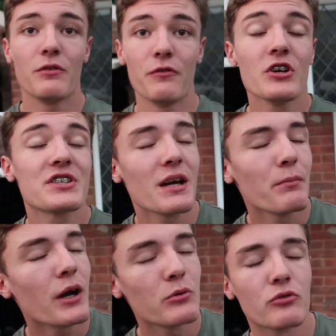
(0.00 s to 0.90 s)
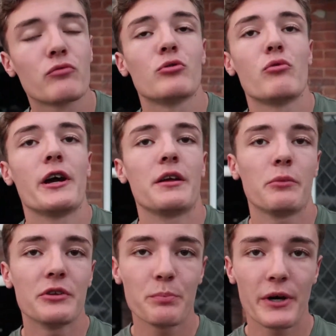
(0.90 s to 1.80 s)
first time that I was off-road
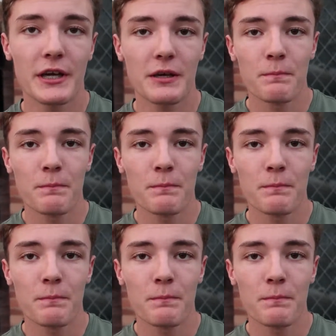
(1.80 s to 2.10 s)
riding with this bike,